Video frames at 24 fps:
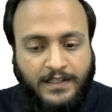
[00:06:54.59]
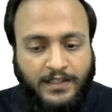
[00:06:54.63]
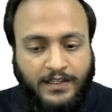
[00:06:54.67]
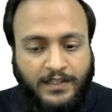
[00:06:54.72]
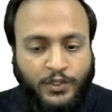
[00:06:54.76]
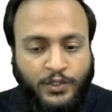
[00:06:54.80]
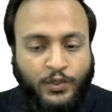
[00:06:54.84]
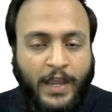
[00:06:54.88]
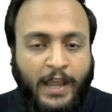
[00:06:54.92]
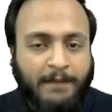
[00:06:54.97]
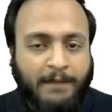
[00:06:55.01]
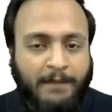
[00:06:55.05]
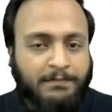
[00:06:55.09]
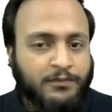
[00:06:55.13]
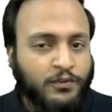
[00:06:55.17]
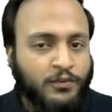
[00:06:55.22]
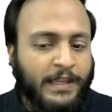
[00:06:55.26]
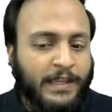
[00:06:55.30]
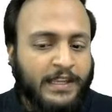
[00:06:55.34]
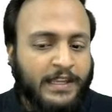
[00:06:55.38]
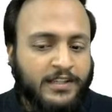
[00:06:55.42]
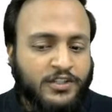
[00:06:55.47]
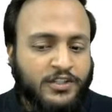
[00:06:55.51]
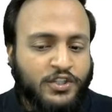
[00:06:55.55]
You have to
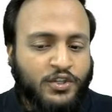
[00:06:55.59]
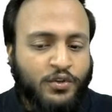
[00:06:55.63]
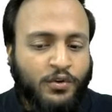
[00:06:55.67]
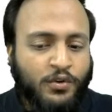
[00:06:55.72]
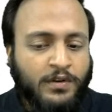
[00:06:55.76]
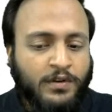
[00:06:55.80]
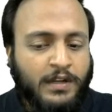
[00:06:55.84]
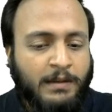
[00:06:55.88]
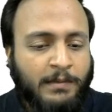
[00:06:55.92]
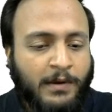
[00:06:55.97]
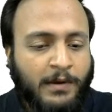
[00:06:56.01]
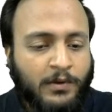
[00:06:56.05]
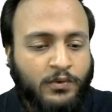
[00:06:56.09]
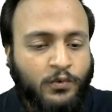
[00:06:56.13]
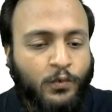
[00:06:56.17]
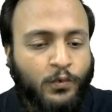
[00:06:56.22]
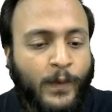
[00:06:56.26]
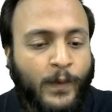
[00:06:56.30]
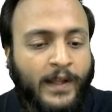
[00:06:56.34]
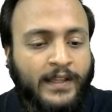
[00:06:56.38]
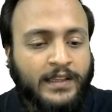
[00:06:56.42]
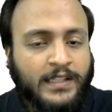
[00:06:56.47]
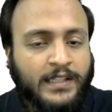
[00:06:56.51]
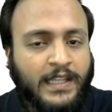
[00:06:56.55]
make sure about
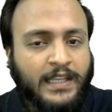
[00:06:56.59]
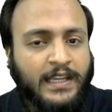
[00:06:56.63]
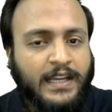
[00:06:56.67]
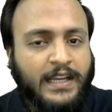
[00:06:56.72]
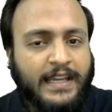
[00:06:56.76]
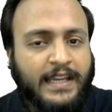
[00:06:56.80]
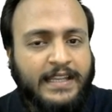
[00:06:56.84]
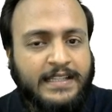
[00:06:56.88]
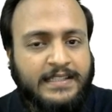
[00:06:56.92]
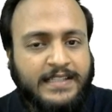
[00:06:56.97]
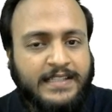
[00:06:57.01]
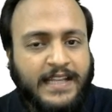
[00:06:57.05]
one thing guys,